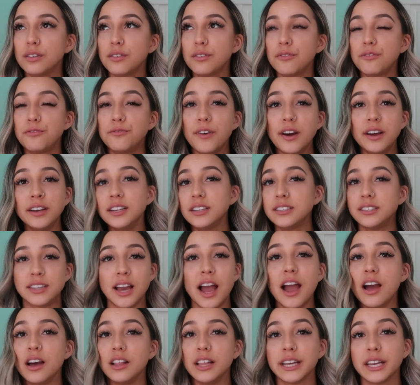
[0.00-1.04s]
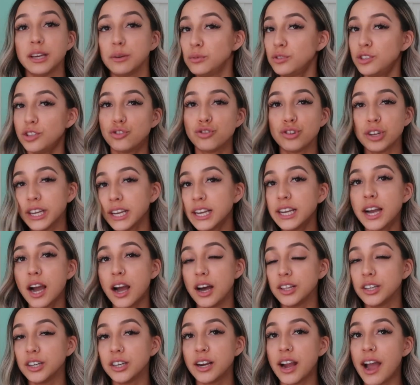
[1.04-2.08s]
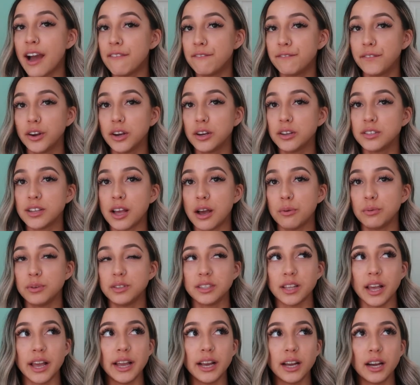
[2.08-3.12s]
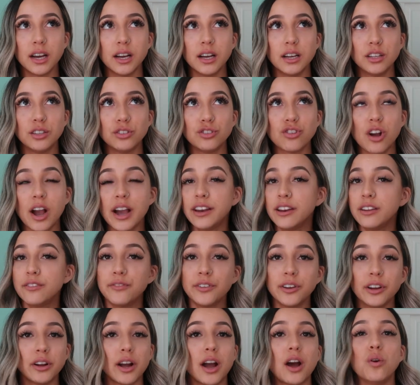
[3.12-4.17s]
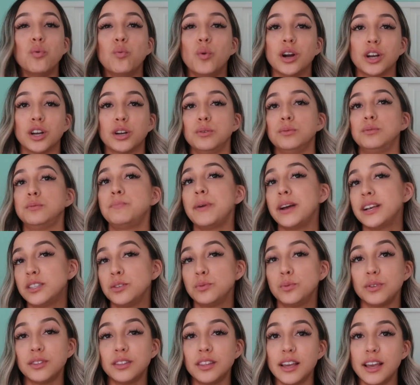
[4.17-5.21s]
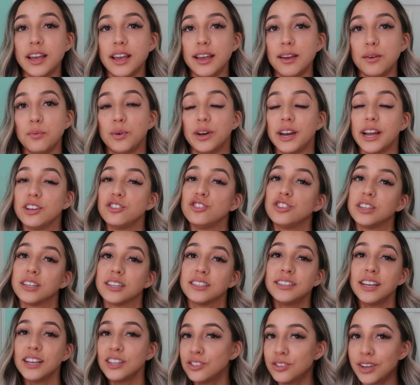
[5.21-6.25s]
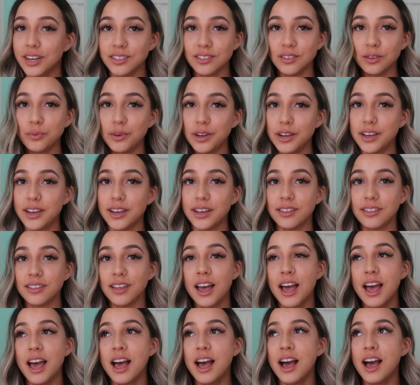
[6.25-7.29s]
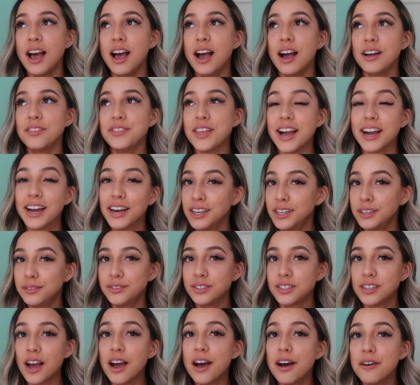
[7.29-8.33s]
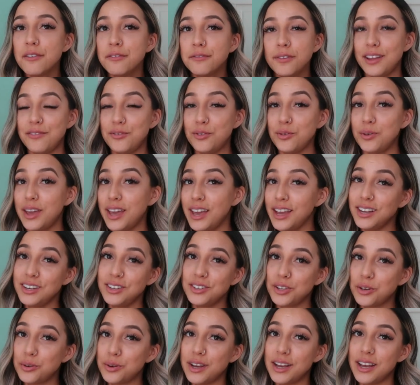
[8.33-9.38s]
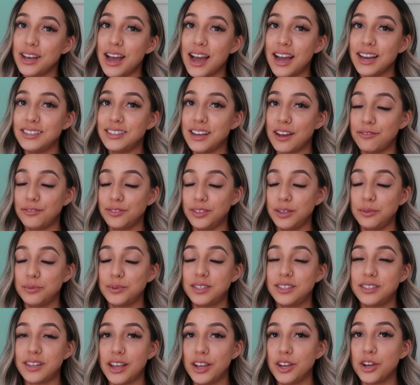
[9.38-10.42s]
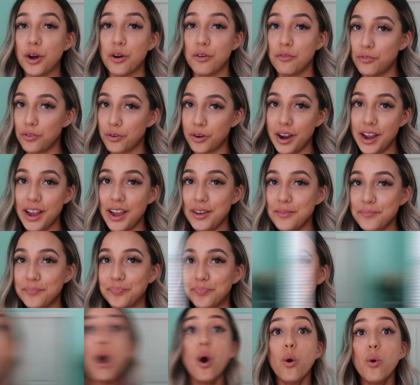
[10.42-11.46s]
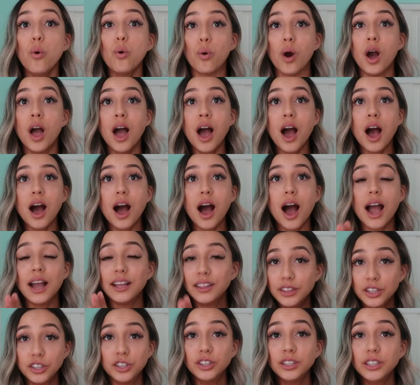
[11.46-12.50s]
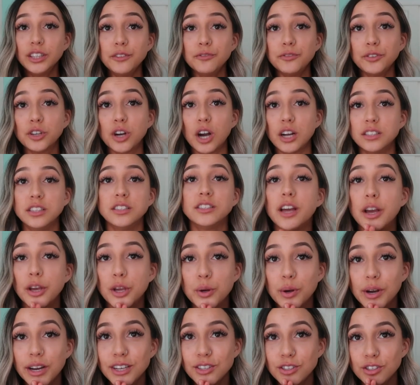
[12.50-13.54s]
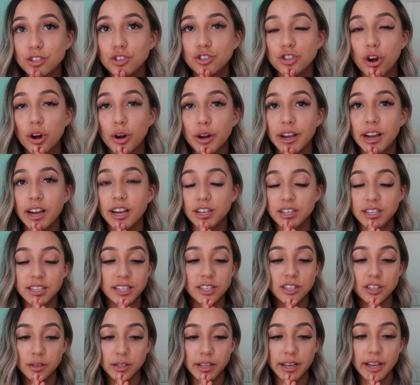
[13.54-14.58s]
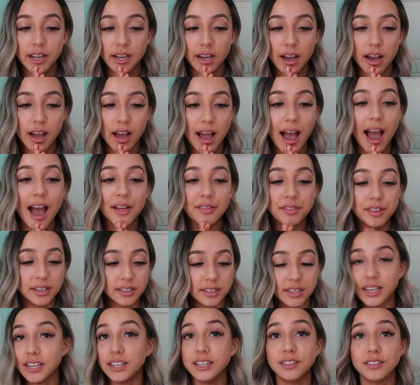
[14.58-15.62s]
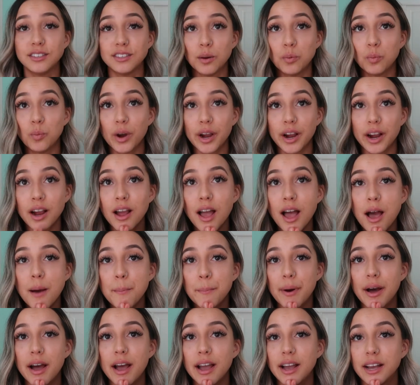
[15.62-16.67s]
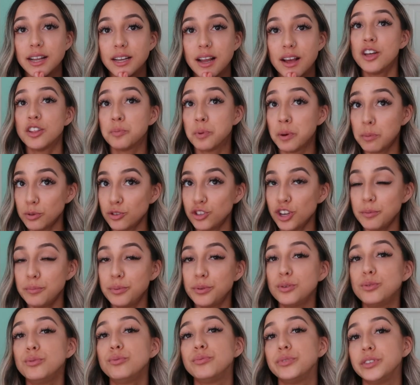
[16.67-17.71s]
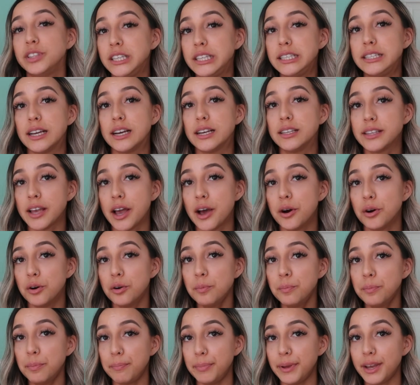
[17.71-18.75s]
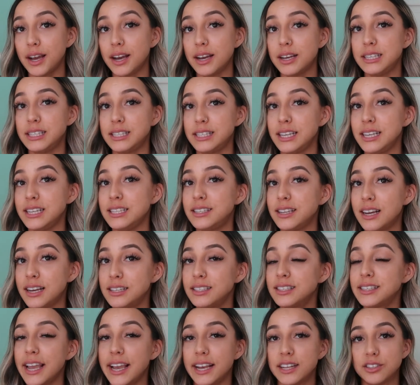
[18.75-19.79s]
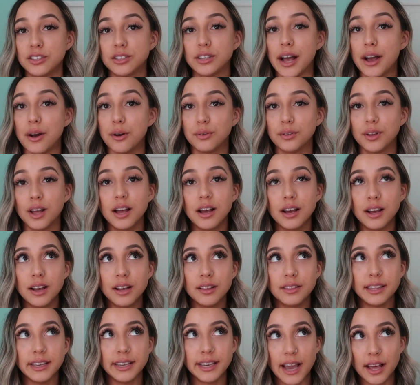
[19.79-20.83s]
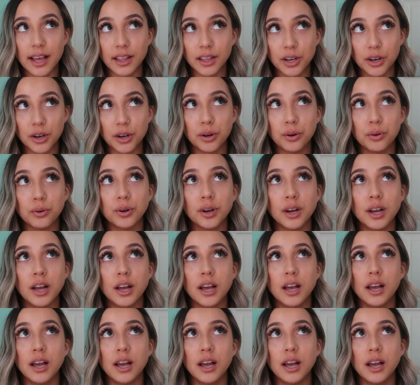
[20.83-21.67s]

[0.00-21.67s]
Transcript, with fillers: fun to style like it was a tricky color at first I was like trying to figure out what goes best with it, what I should accessorize it with, that kind of stuff. If you can do it, I definitely would say go for it. Oh, I literally forgot to tell you guys. Sorry, I need to like add this in somewhere, but the purple shampoo really does help because it does cancel out the yellow